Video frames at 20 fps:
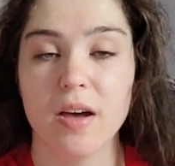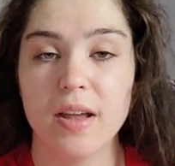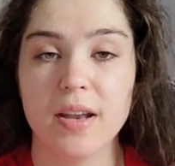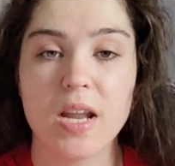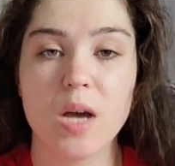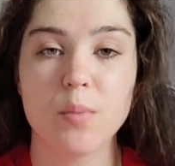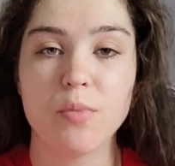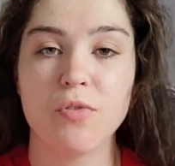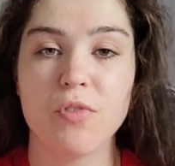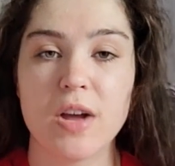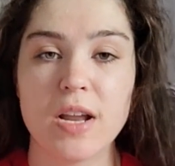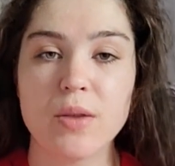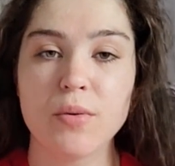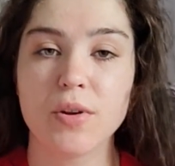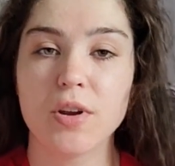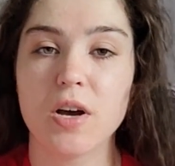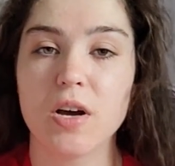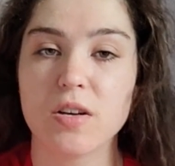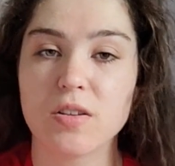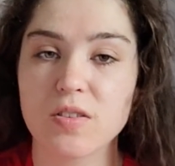And now before anyone
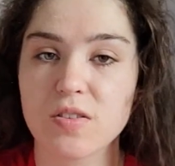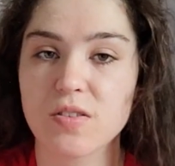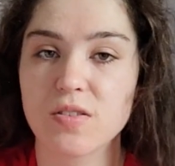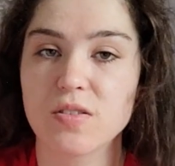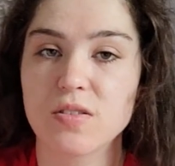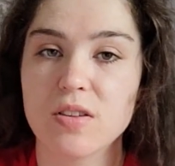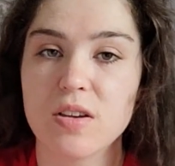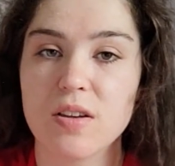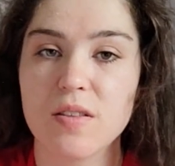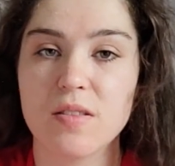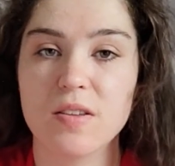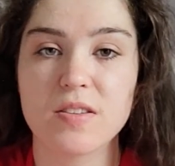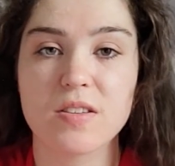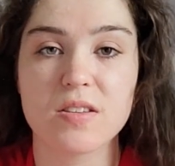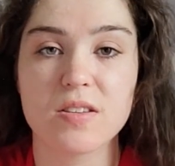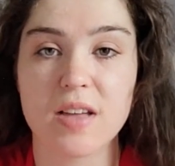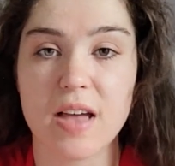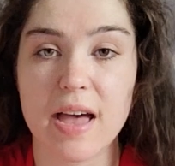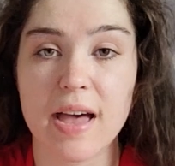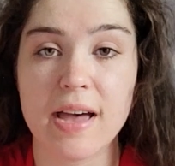asks, this
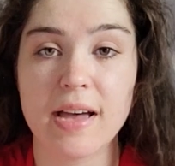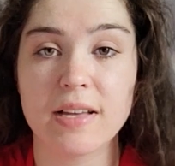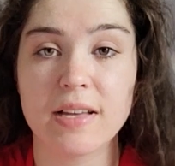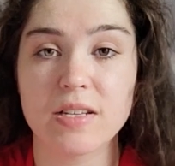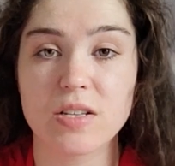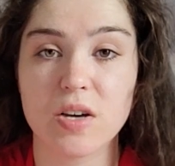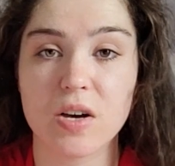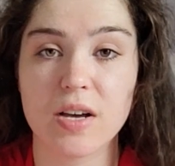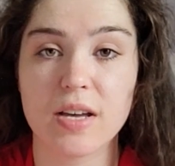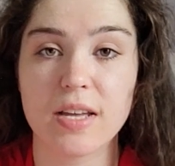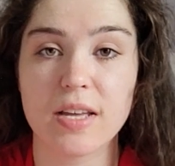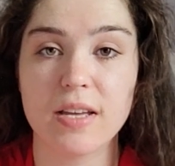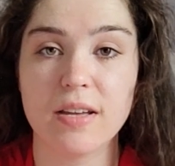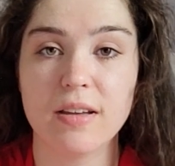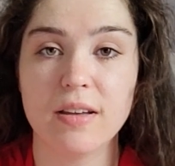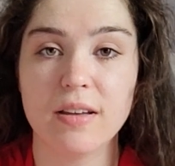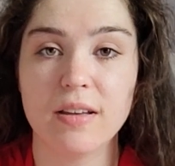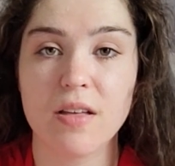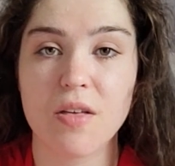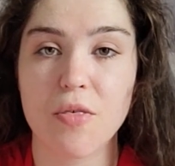is a hair dye
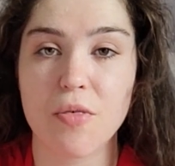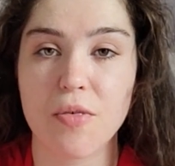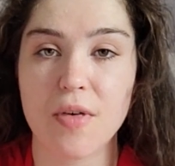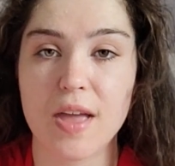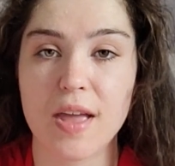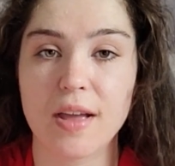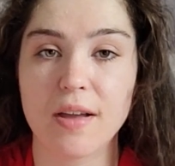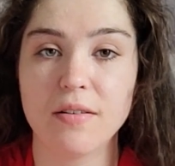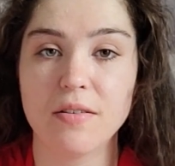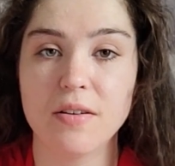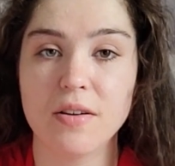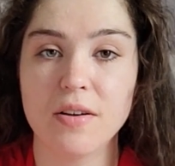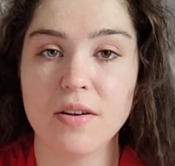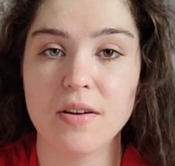thing.